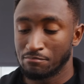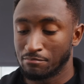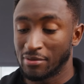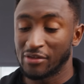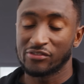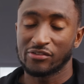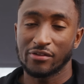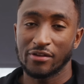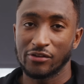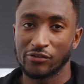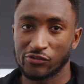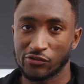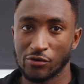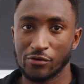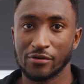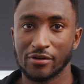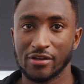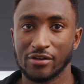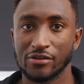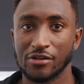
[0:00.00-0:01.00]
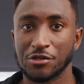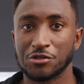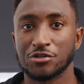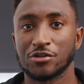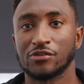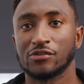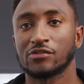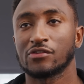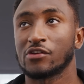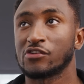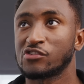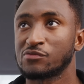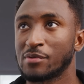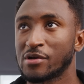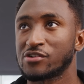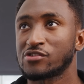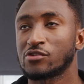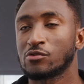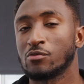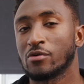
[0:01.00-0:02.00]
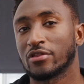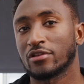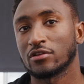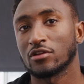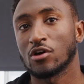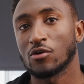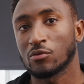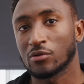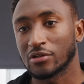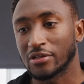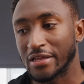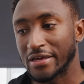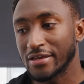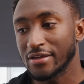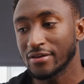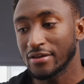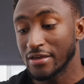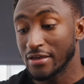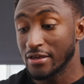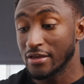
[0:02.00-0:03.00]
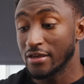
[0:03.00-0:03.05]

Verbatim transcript: Basically, in certain conditions, especially with lower light,